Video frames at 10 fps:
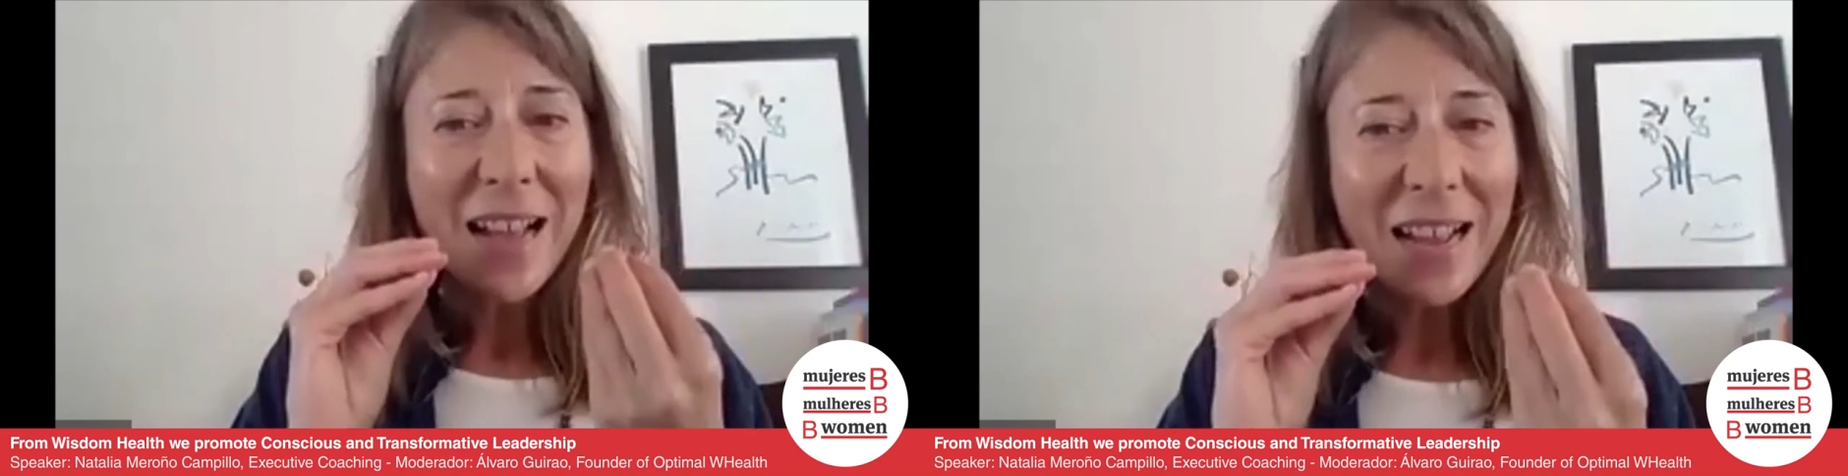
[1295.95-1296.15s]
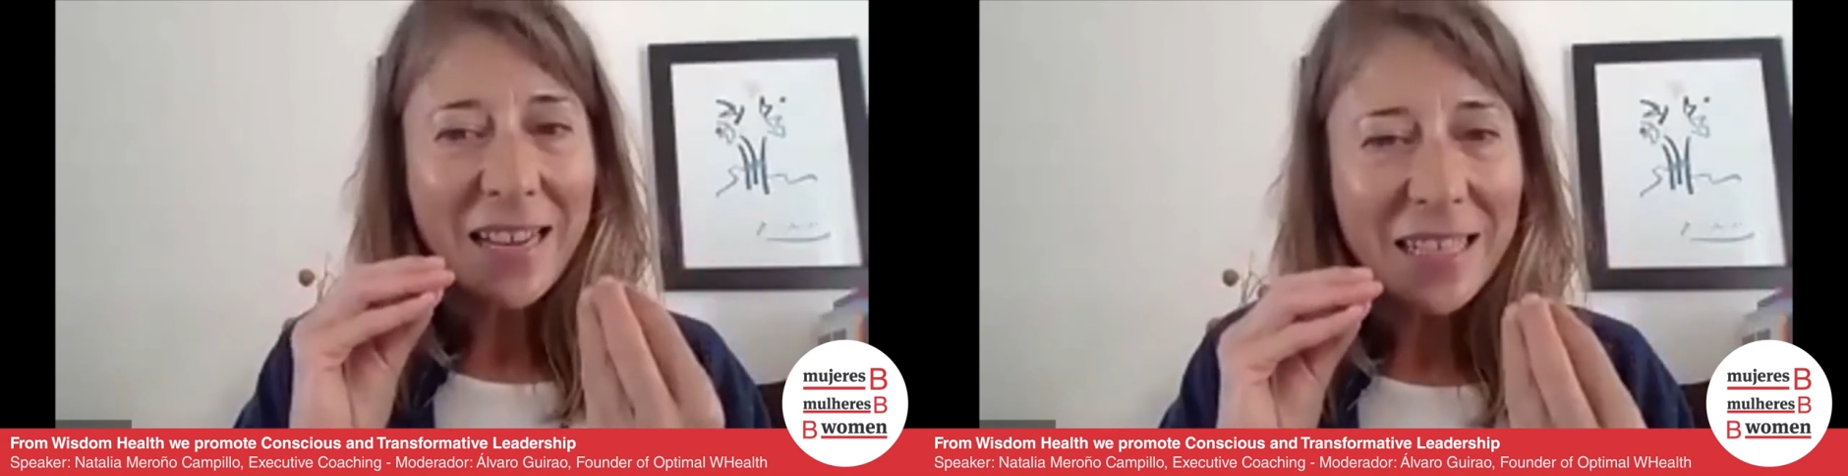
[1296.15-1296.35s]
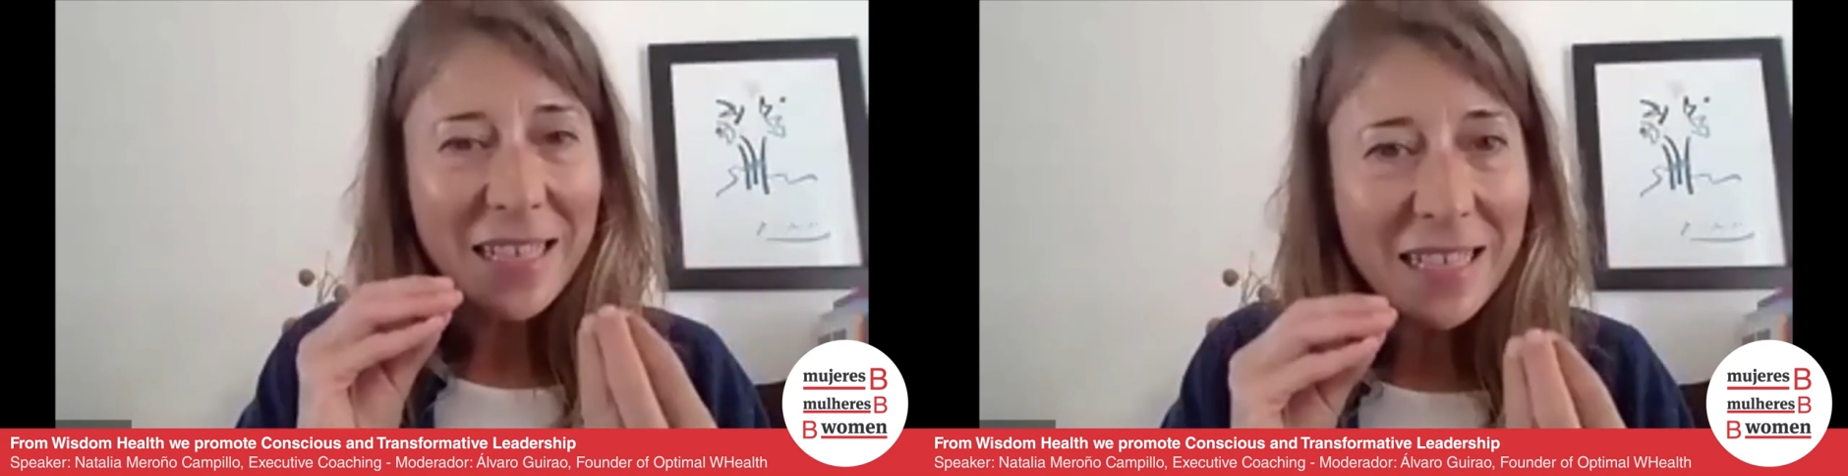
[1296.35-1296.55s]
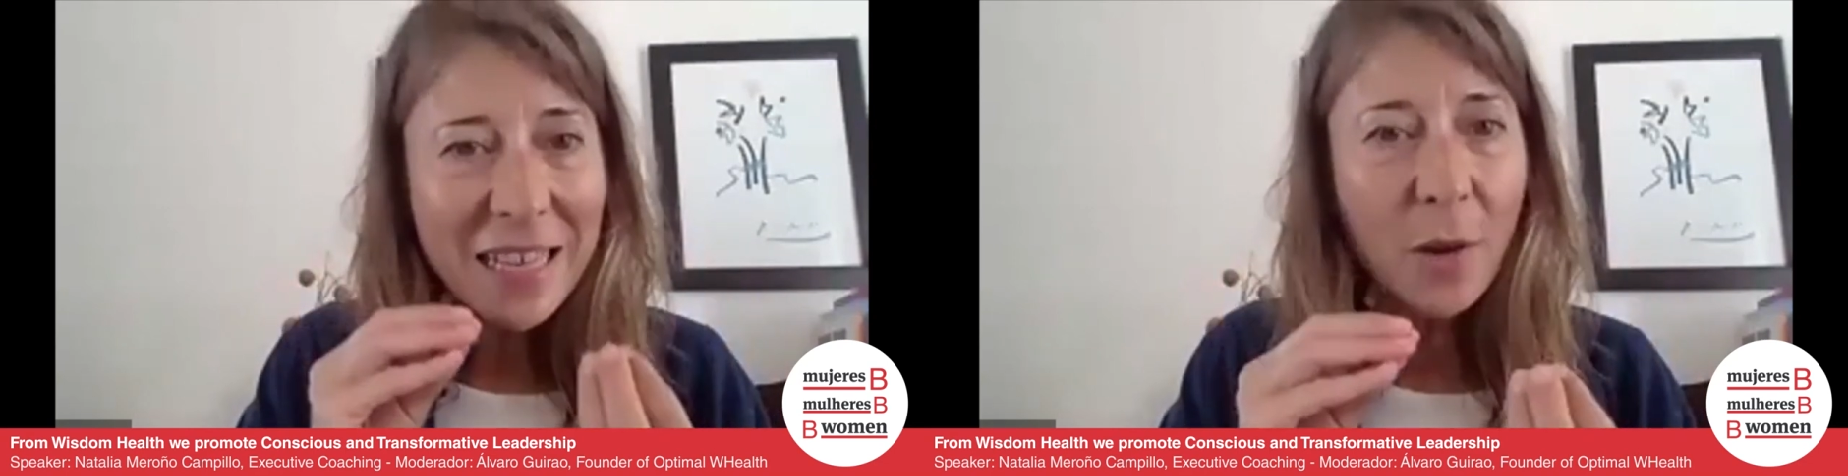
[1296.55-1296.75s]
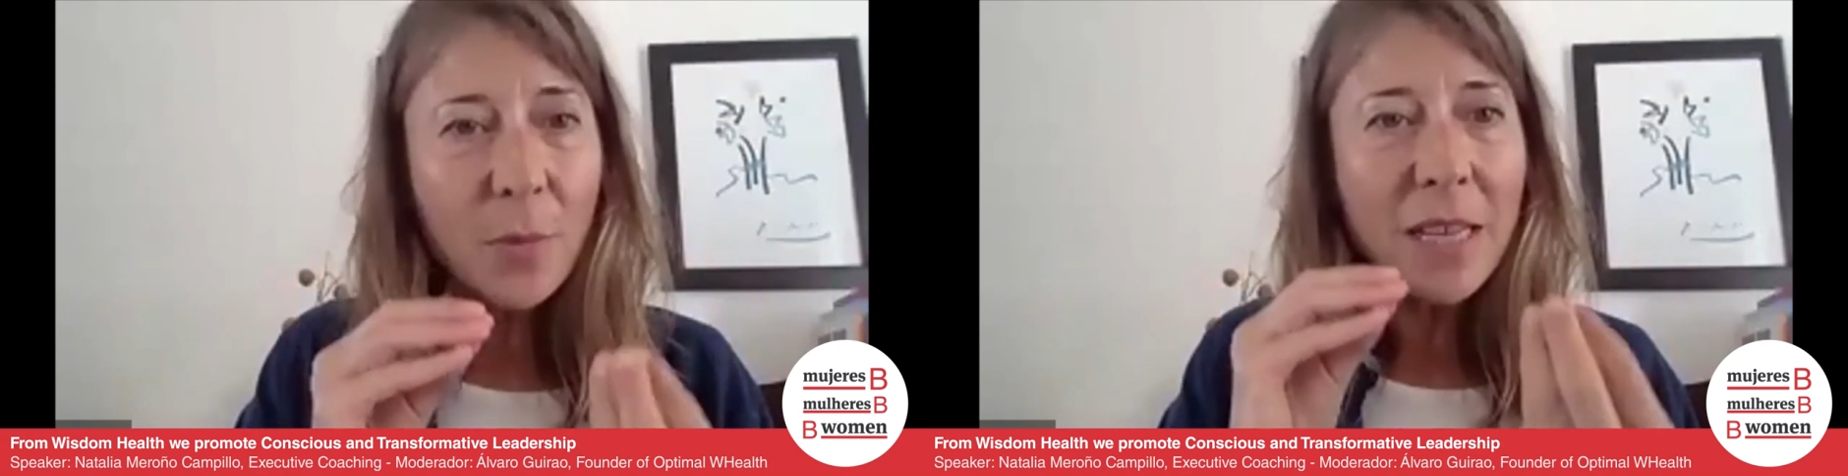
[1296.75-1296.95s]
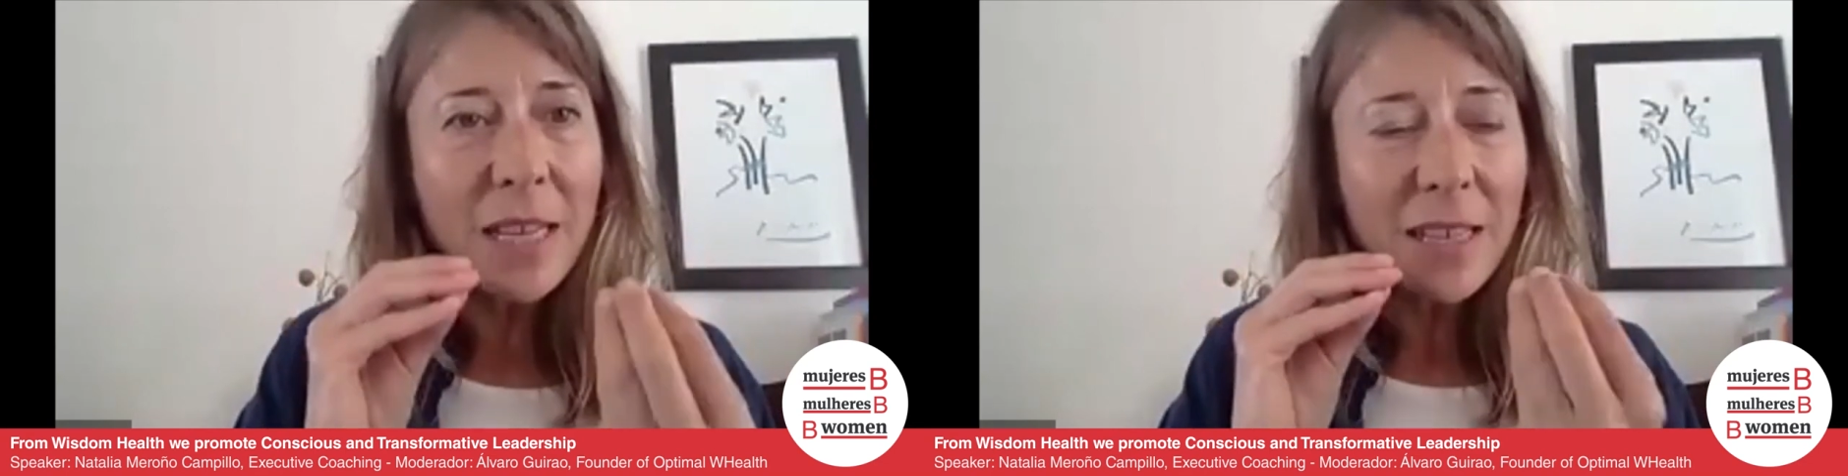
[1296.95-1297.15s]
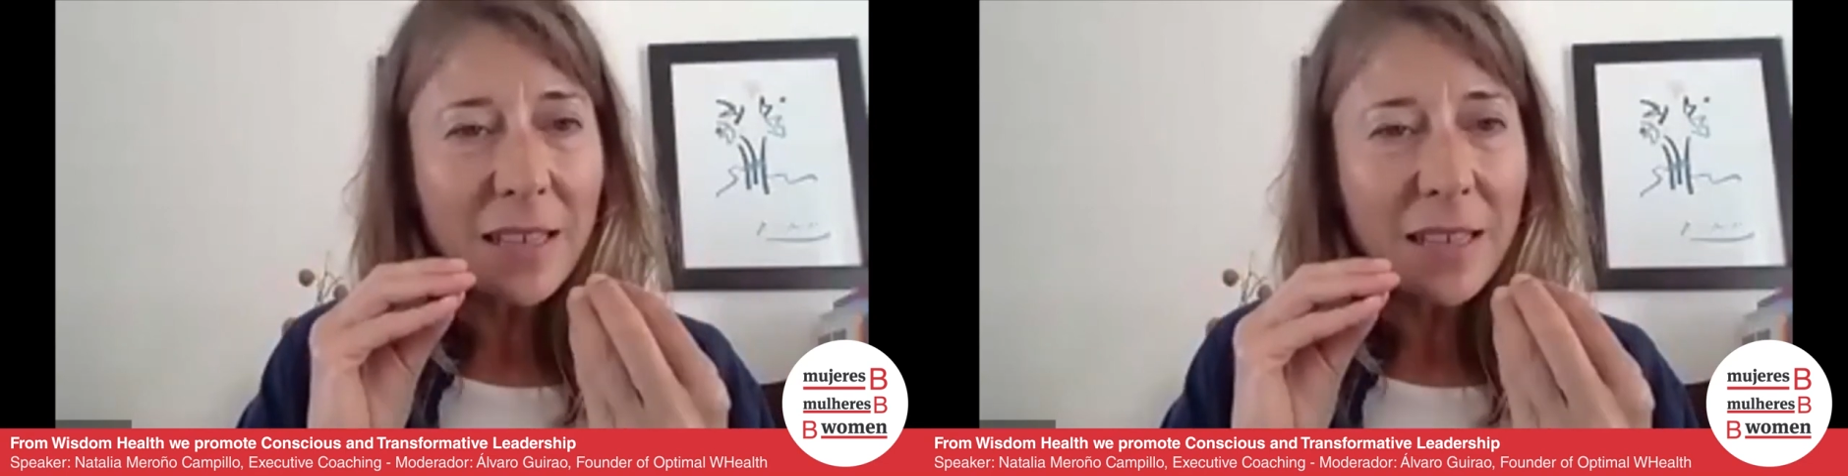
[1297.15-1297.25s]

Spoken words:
a necessary